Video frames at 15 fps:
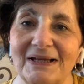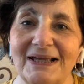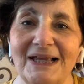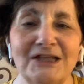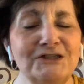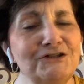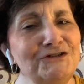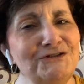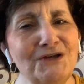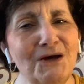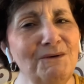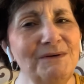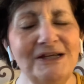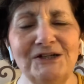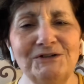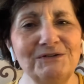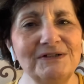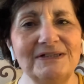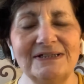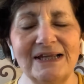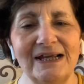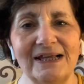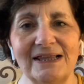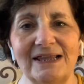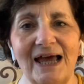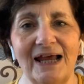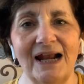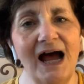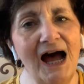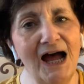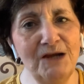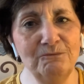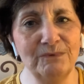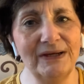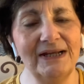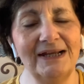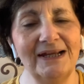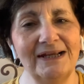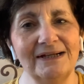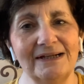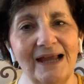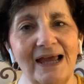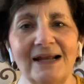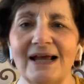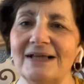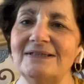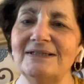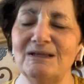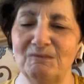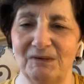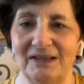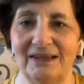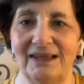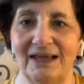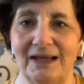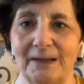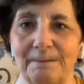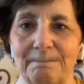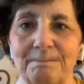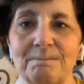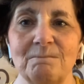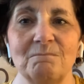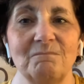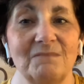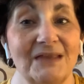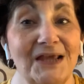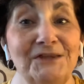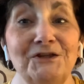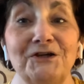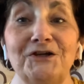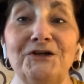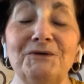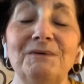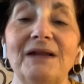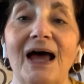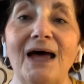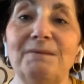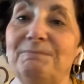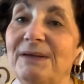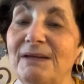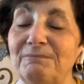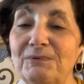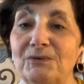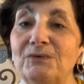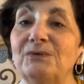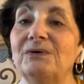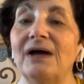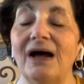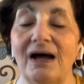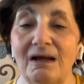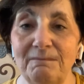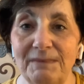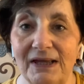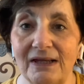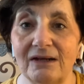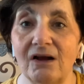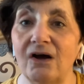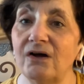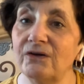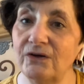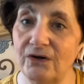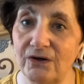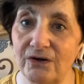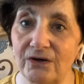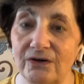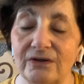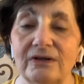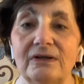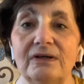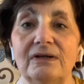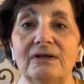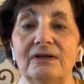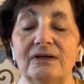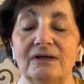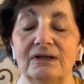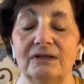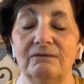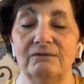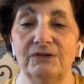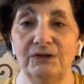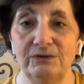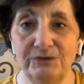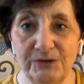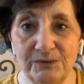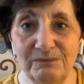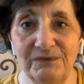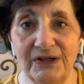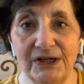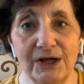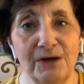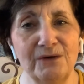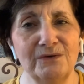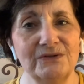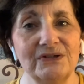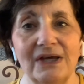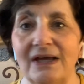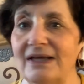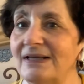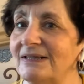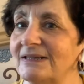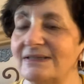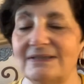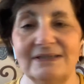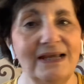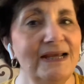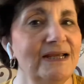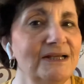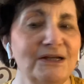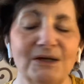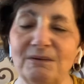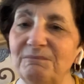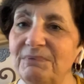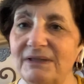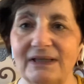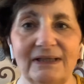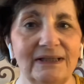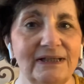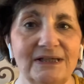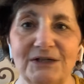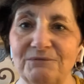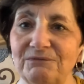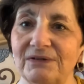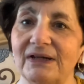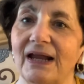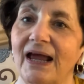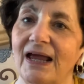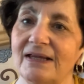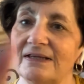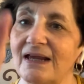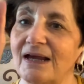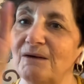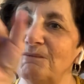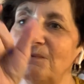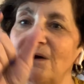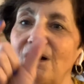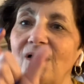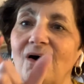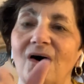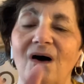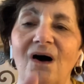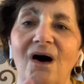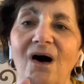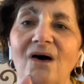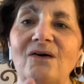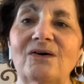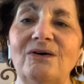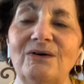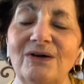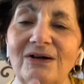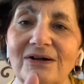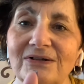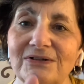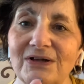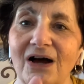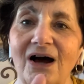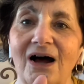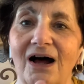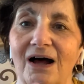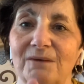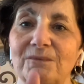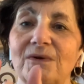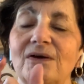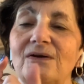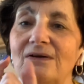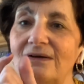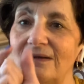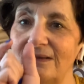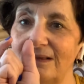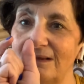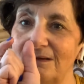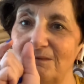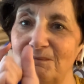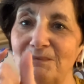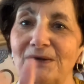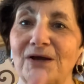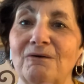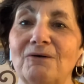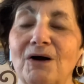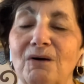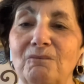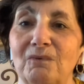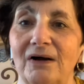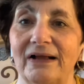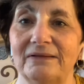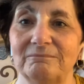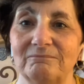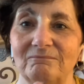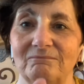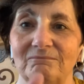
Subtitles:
it's so interesting that I read it and I see one thing, and the QAnon people who comment on her YouTube videos see it completely different. And yet we're all hooked on we are all one.